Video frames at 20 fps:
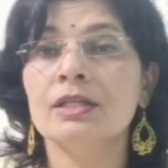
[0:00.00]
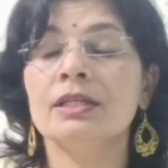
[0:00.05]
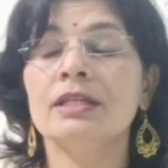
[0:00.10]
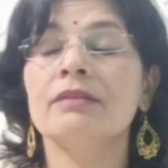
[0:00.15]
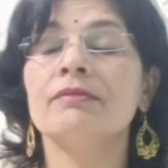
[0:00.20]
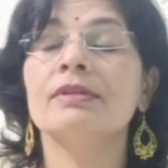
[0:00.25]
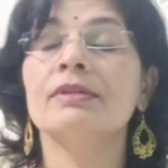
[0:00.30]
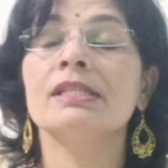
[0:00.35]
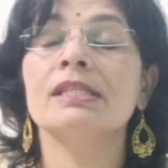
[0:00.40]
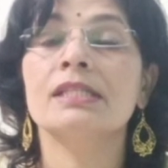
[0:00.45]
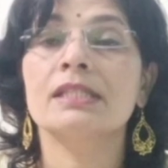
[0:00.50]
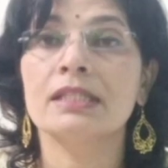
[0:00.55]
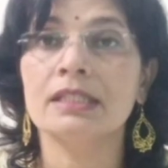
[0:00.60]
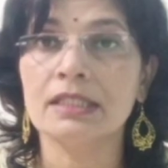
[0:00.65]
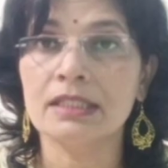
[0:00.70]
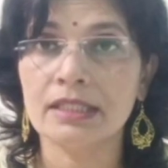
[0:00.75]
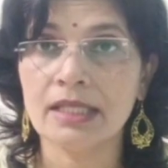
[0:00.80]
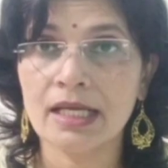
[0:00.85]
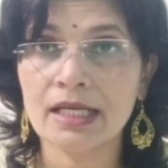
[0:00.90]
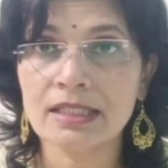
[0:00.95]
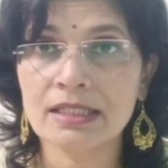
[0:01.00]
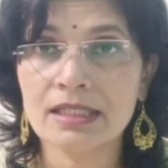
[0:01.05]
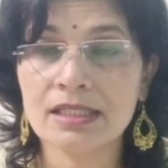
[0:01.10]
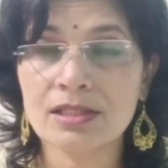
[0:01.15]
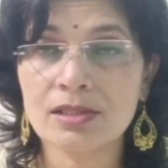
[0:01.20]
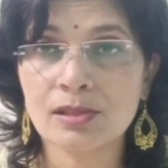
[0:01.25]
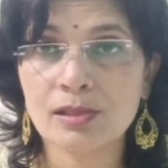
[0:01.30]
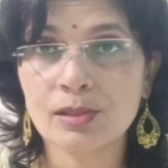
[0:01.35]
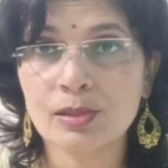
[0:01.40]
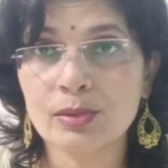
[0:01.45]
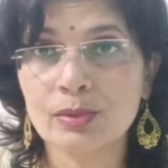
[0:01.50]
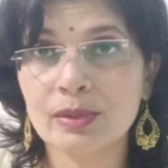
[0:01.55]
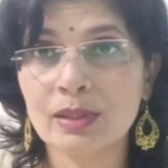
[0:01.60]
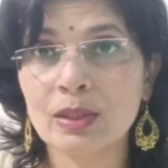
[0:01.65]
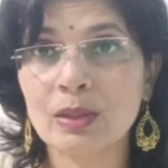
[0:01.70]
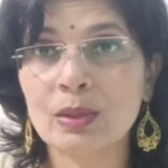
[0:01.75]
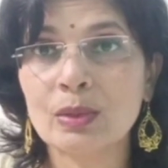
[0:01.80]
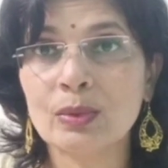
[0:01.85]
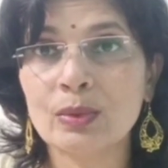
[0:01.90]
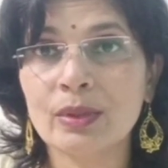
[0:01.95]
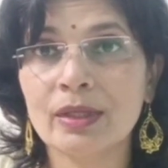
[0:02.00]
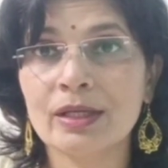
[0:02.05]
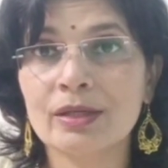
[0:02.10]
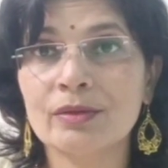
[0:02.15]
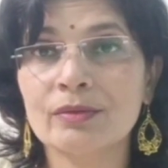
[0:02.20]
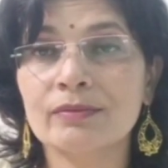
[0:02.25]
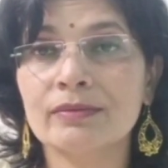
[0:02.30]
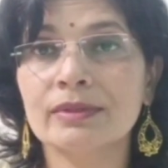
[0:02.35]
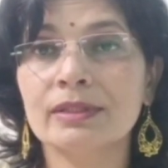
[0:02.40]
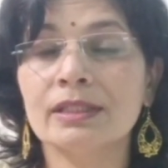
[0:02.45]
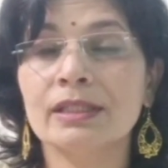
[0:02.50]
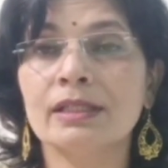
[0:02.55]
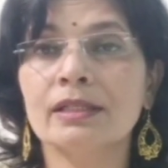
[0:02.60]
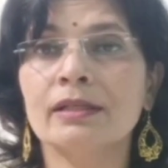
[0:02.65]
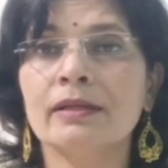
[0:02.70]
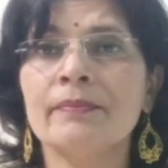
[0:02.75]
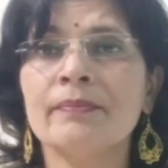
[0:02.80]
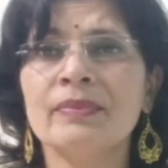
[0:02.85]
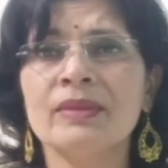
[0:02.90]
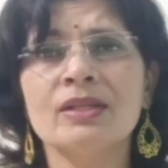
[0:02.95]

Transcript: even syntax is also included over here.